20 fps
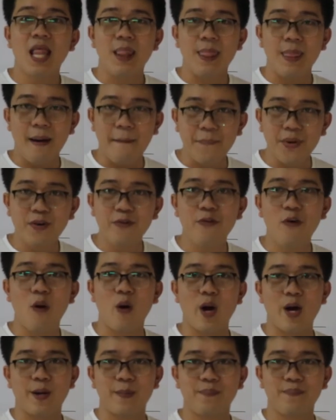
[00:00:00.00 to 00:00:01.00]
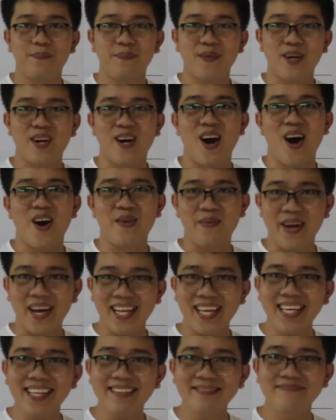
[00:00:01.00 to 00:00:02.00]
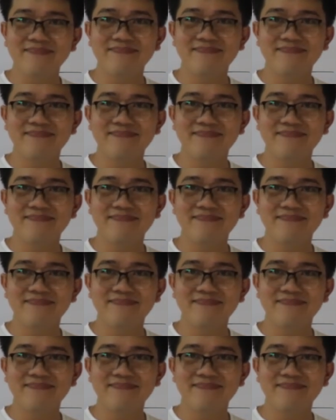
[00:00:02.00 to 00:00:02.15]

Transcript: number 4. Are you ready?